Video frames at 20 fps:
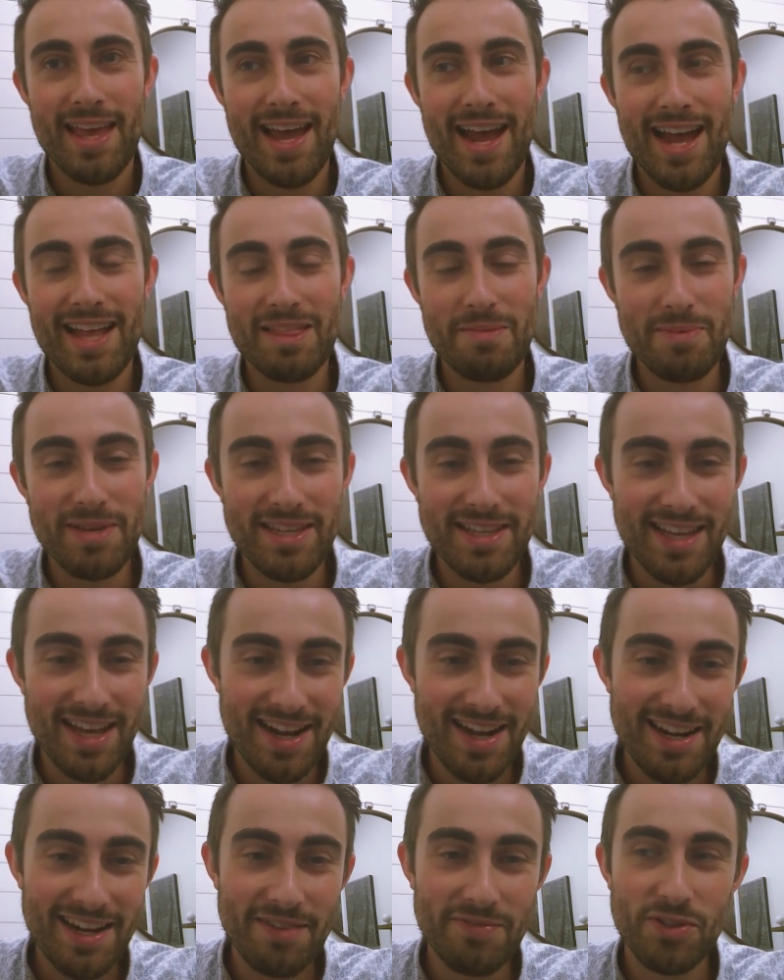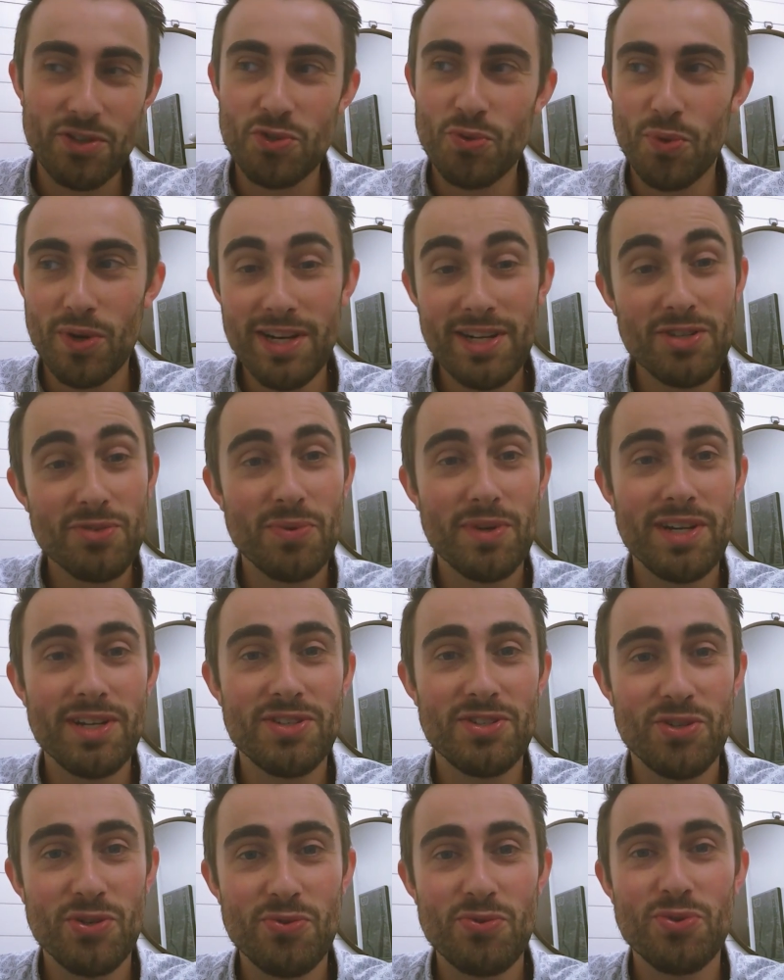At the beginning of the
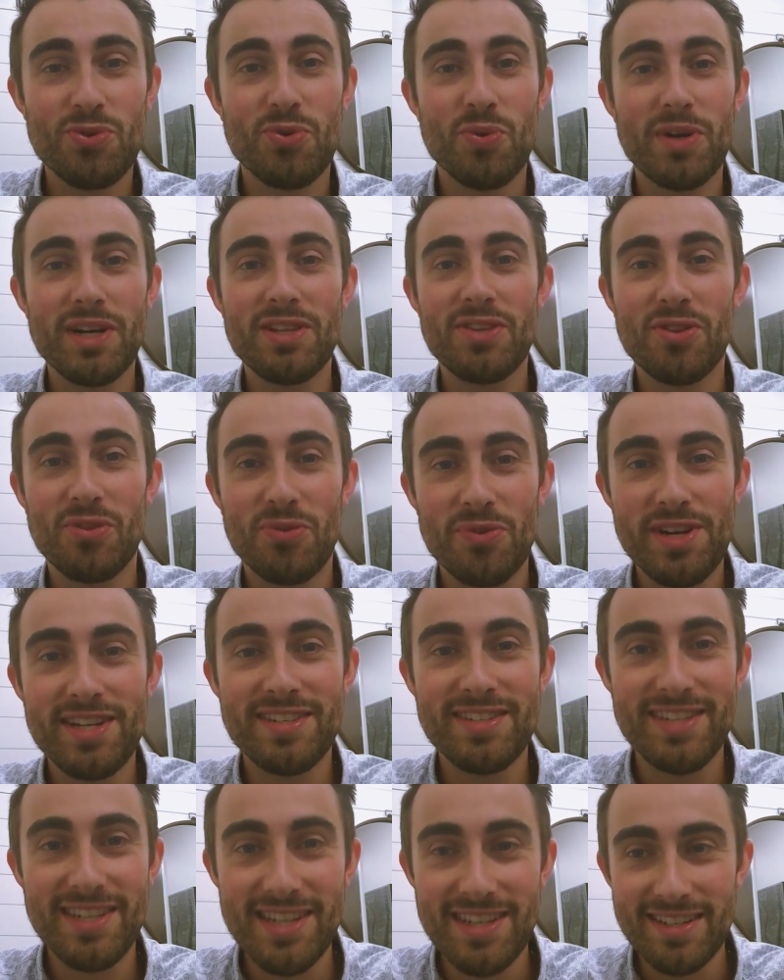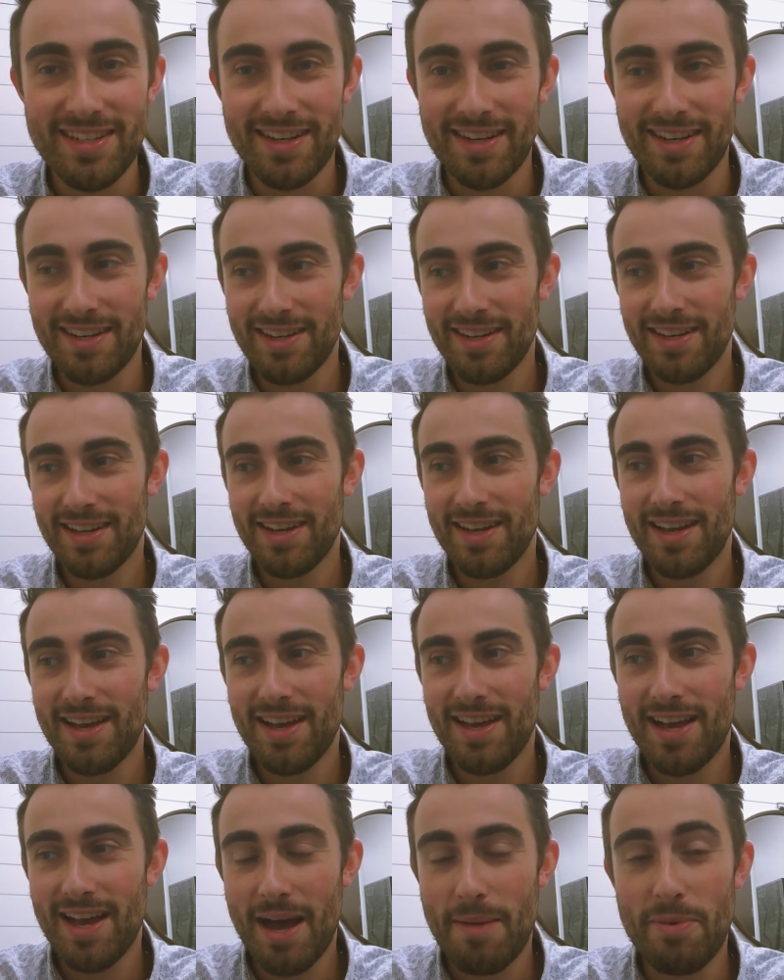2022-23 season,
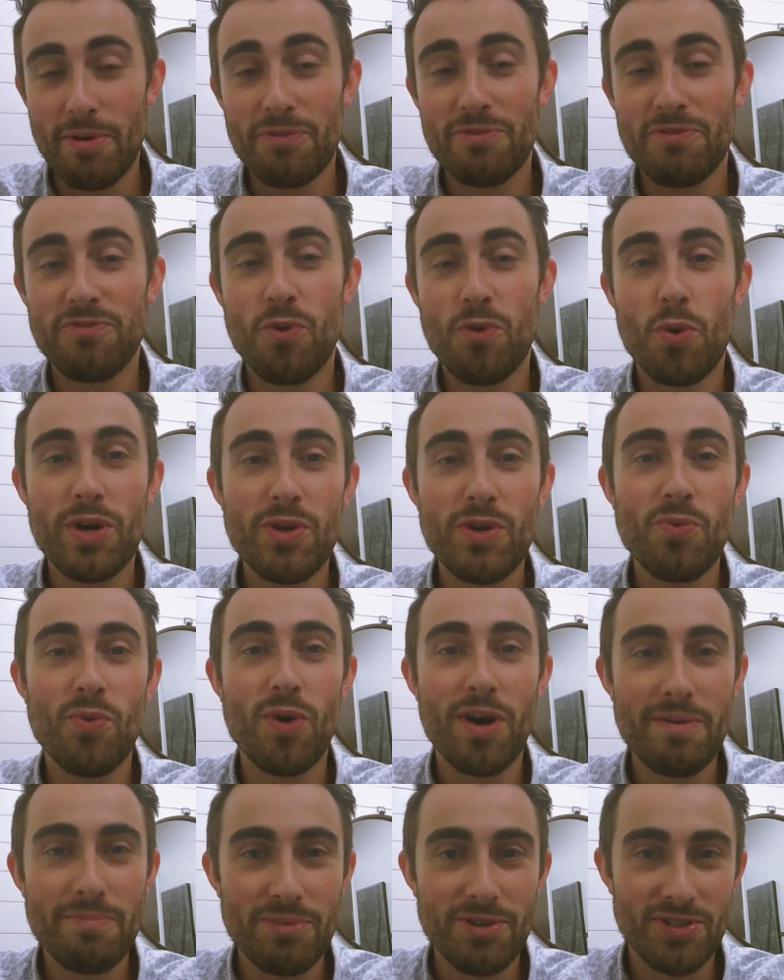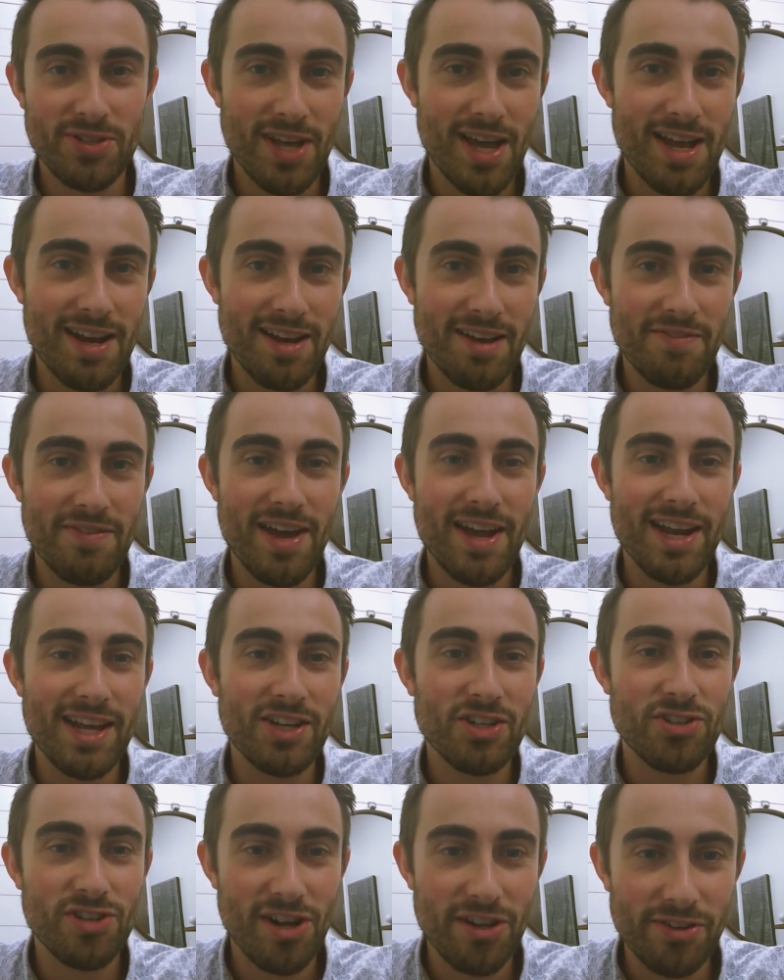about 41% of
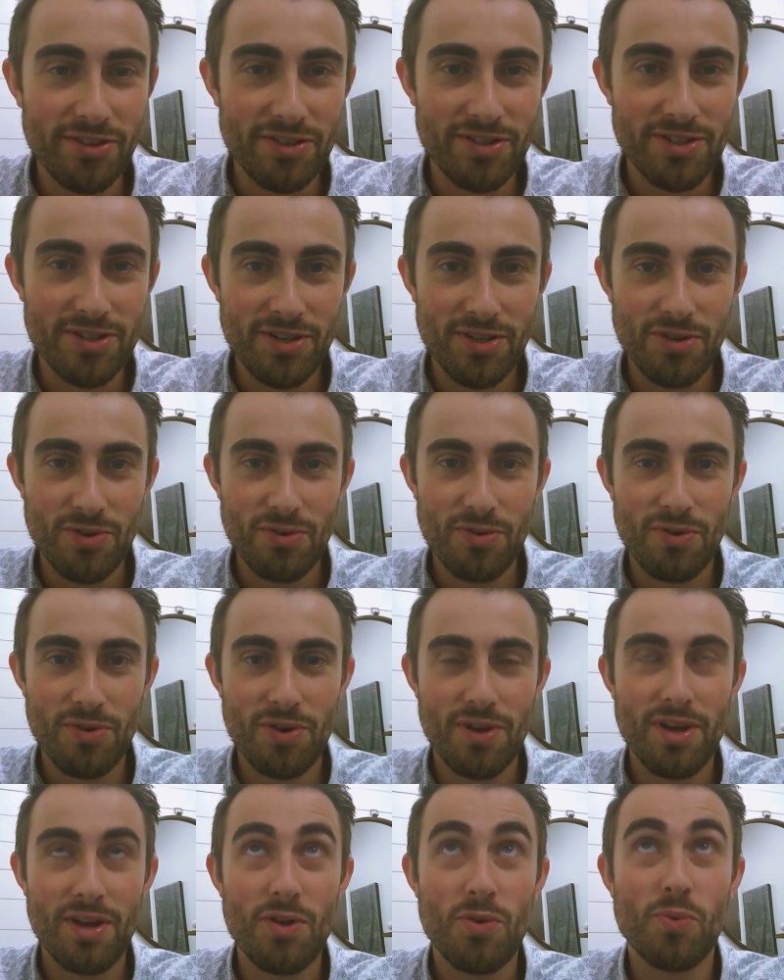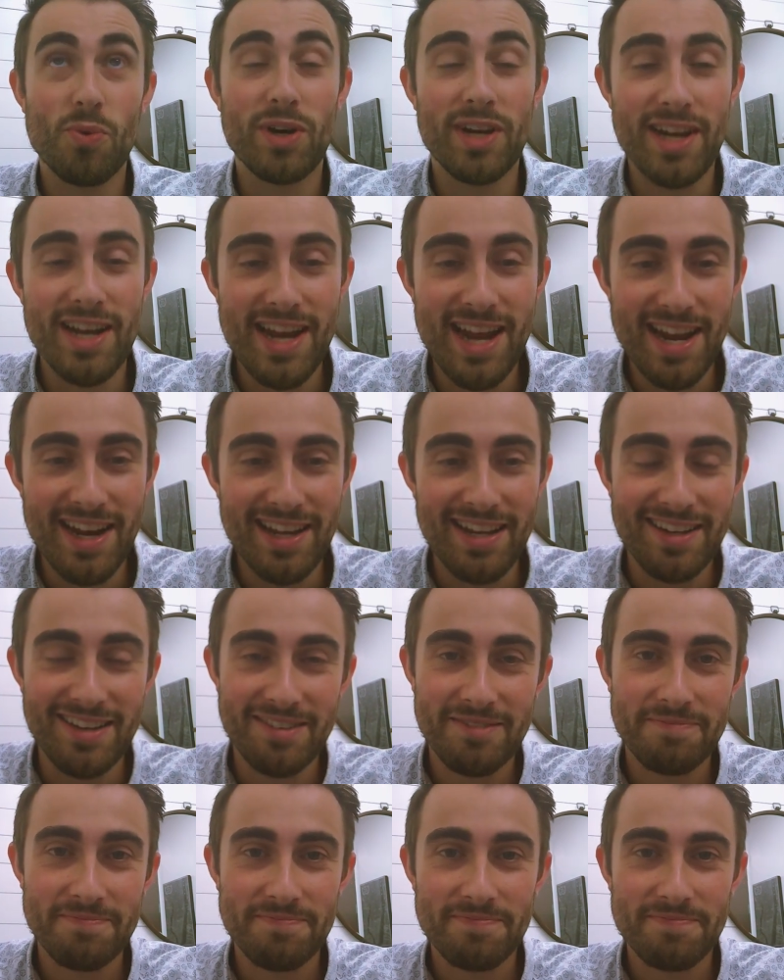NHLers were Canadian.